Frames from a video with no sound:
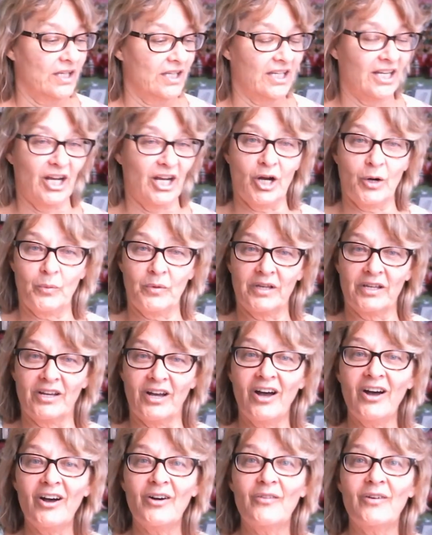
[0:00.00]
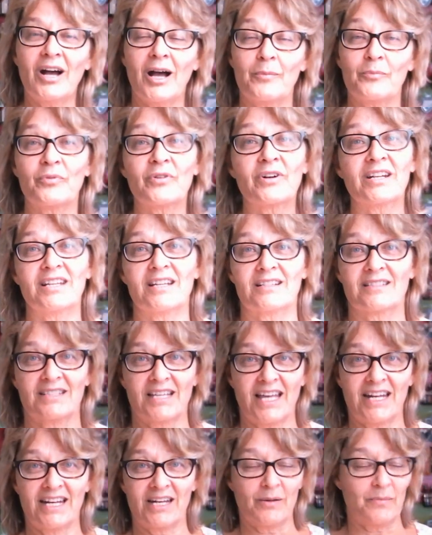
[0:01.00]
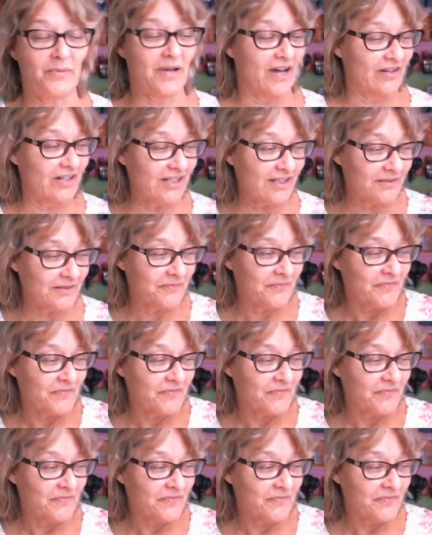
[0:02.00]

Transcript: here we go. I'm pretty excited about it.